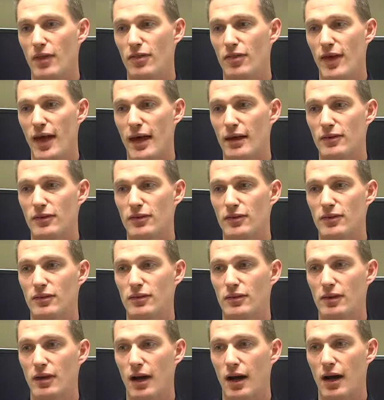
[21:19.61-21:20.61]
that
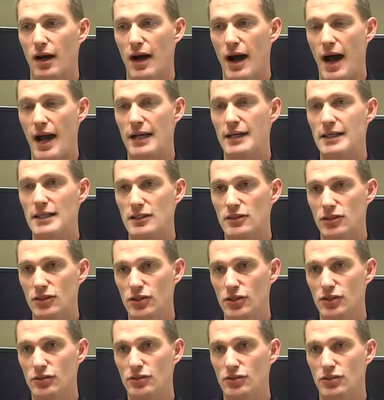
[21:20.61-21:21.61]
I need to
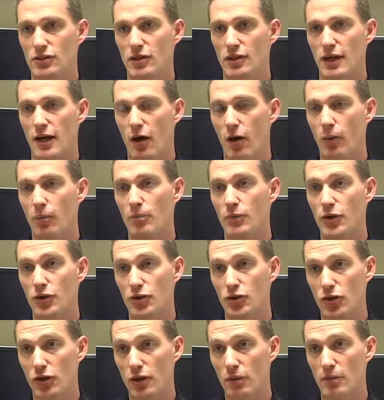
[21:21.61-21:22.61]
use to help
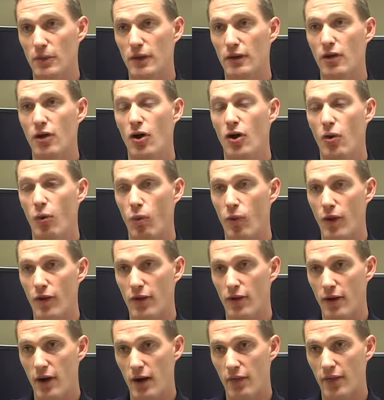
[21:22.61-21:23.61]
determine
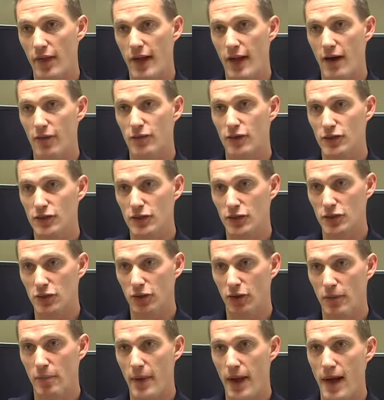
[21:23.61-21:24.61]
whether or not they have
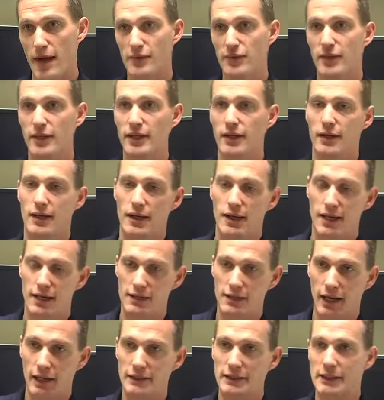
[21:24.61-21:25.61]
decisional capacity,
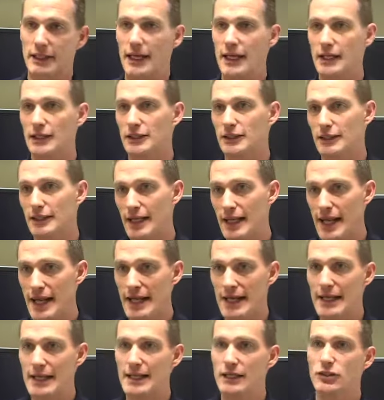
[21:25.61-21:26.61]
intoxication,
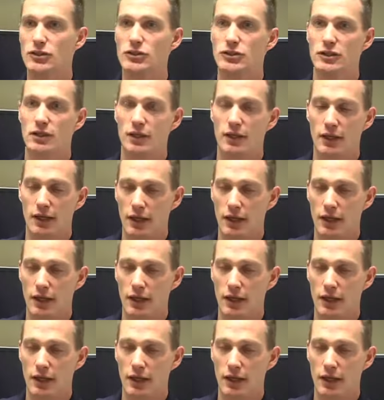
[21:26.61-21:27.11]
age,